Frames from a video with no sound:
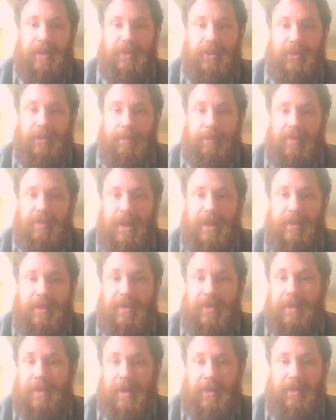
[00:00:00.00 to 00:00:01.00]
just break the
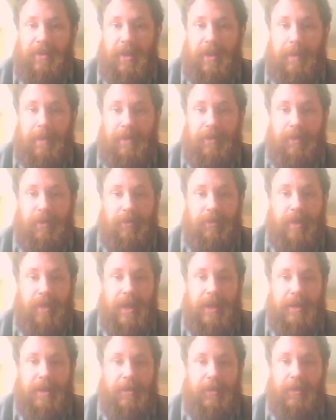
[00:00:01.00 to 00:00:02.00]
fight up into
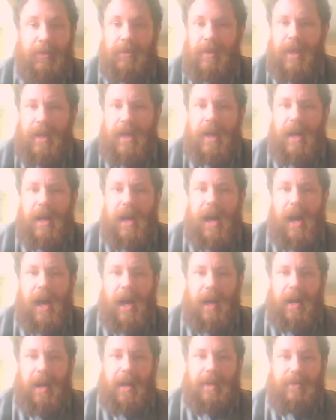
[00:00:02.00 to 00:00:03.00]
rounds,
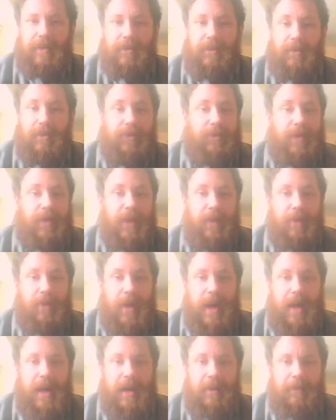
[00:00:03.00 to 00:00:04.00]
and you
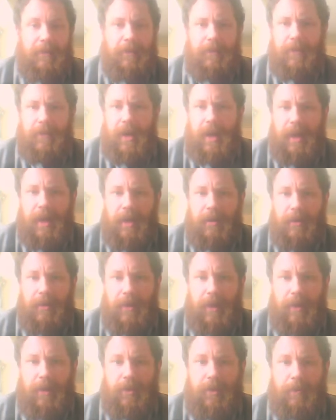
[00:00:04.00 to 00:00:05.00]
have
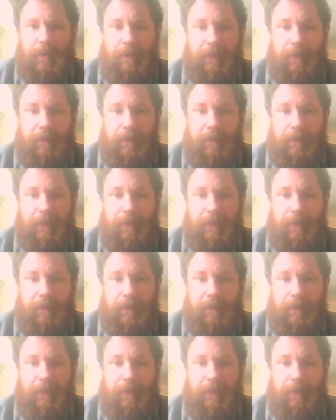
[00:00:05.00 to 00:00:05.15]
the